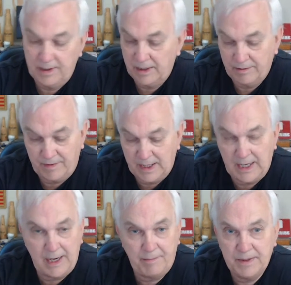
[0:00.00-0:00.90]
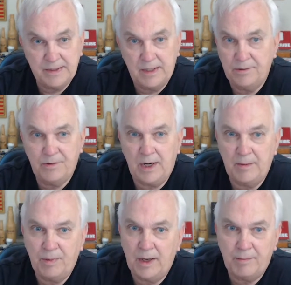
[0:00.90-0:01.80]
if that happens, don't try
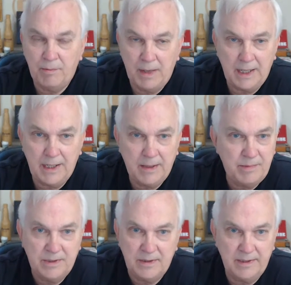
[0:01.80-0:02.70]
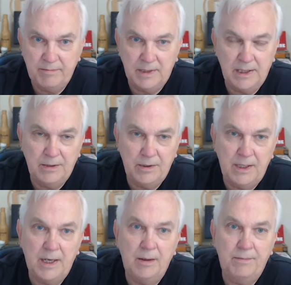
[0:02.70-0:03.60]
to prop them back up, just leave them alone,
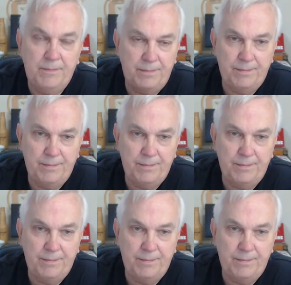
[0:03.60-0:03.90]
and they'll